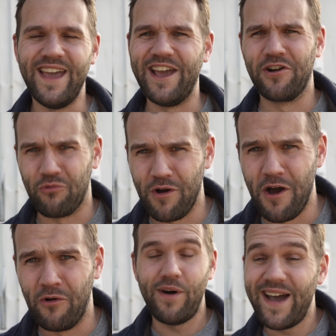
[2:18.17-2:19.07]
in a
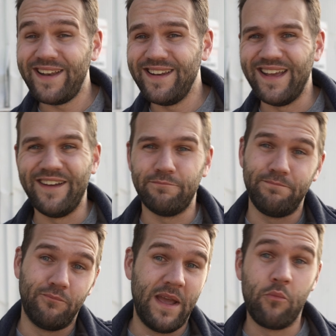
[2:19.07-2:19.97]
row. But it
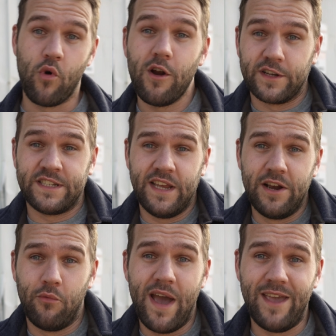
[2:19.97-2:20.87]
it worked
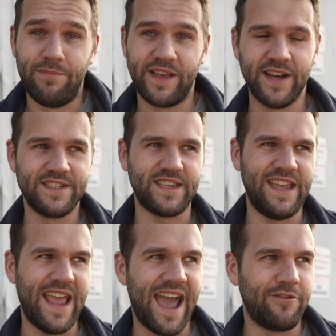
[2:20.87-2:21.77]
in a way because
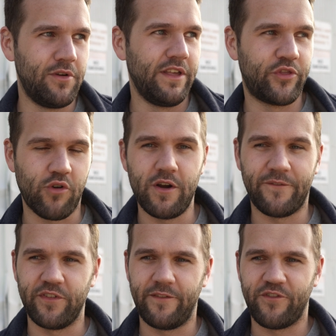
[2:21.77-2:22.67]
he hadn't really thrown
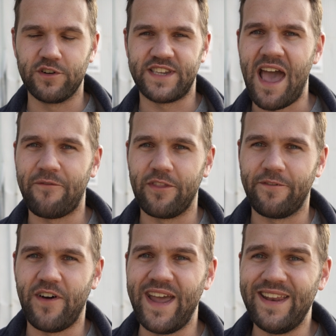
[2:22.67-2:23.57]
it for the first half of the
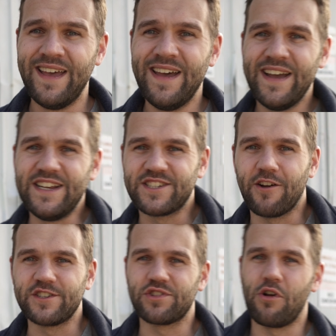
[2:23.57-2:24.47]
fight. He
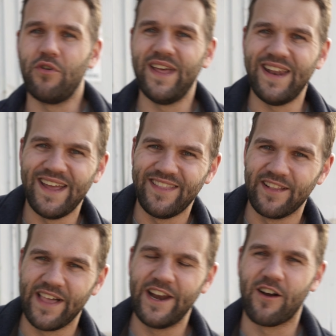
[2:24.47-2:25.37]
starts throwing it in the
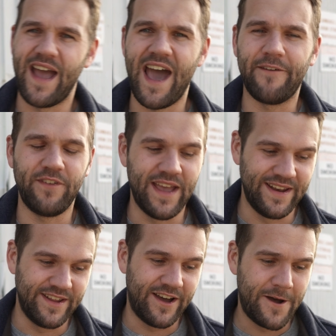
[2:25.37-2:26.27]
later half,
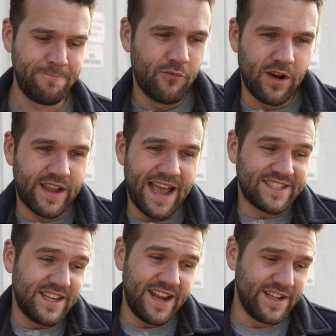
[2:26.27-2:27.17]
and uh,
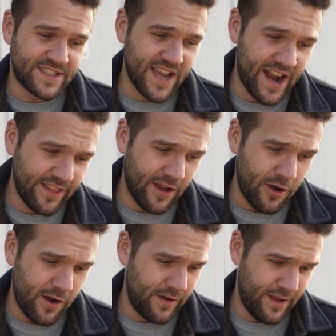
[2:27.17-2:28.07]
Castaneda is kind of uh,
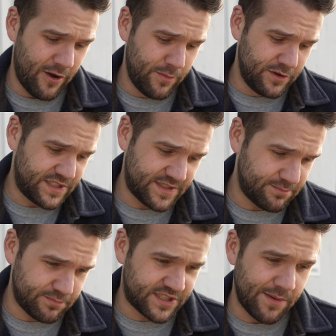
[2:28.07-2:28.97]
uh, almost
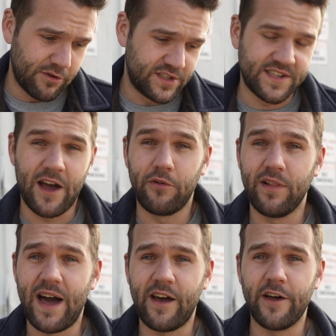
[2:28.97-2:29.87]
similar style to a
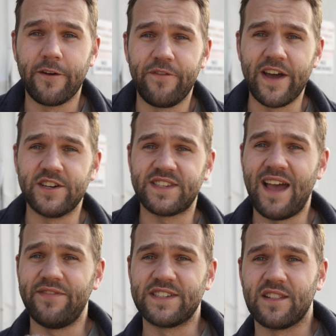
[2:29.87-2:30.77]
lot of other fighters that
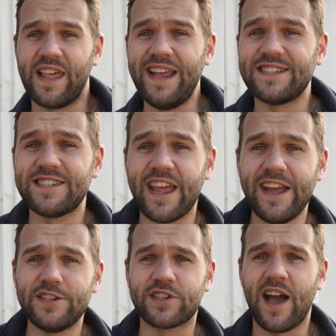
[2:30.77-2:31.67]
have this late
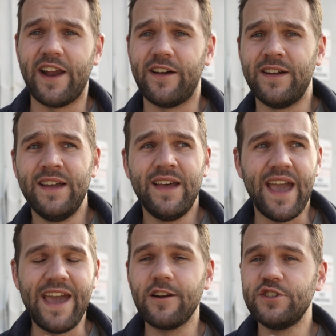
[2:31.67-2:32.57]
stage kind of
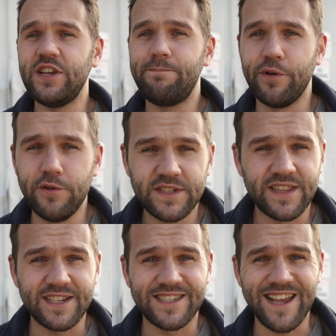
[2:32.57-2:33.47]
energy boost,
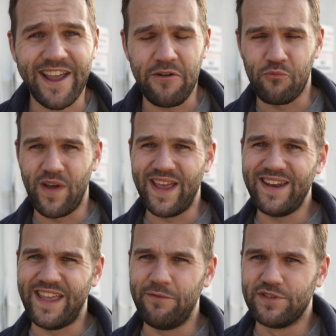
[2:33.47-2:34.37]
this second
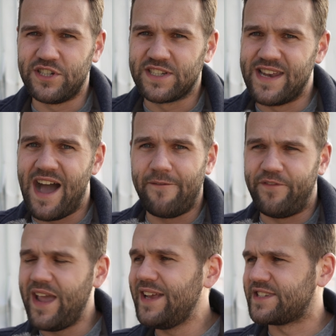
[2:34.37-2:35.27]
wind. He was just not
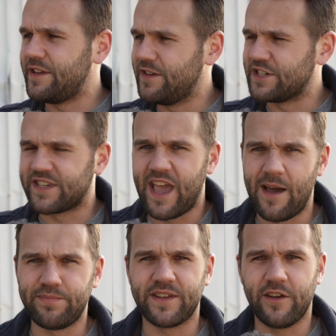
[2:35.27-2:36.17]
phased. He just
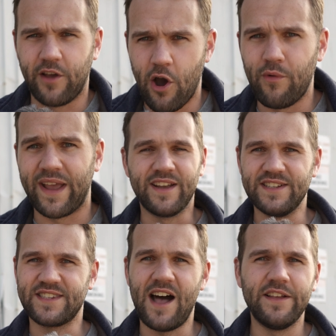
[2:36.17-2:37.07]
kept going.
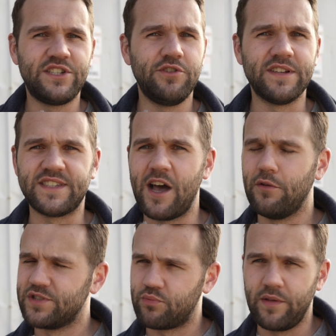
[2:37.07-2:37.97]
Gonzalez, you could
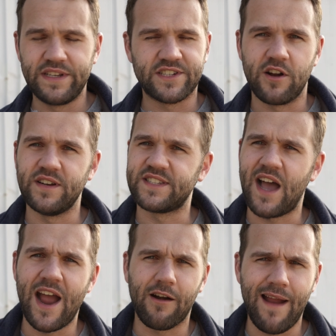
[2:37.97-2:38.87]
tell, was really starting to
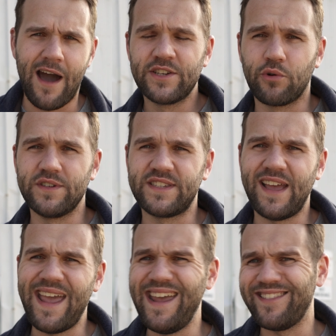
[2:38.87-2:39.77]
tire out towards
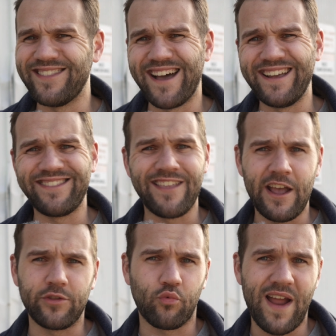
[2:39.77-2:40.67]
the eighth, ninth,
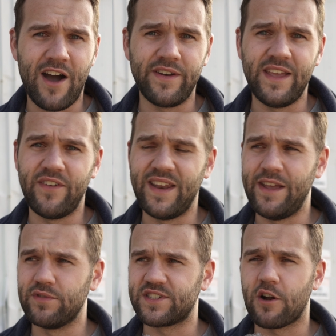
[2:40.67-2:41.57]
tenth round. Even
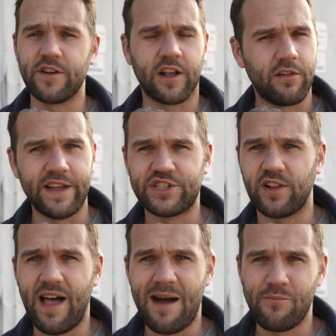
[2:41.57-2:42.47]
he was starting to clinch a
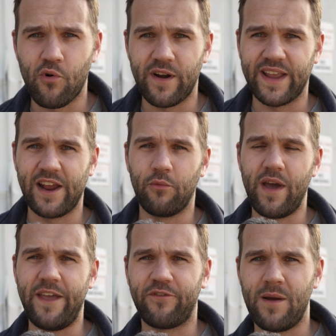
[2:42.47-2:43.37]
lot more to get
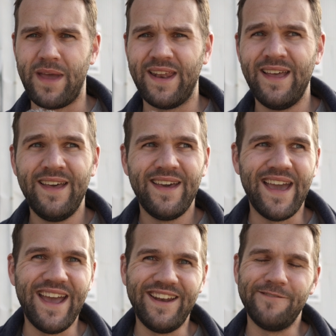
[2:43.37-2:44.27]
away from it.
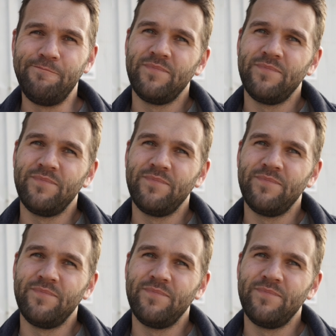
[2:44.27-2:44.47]
And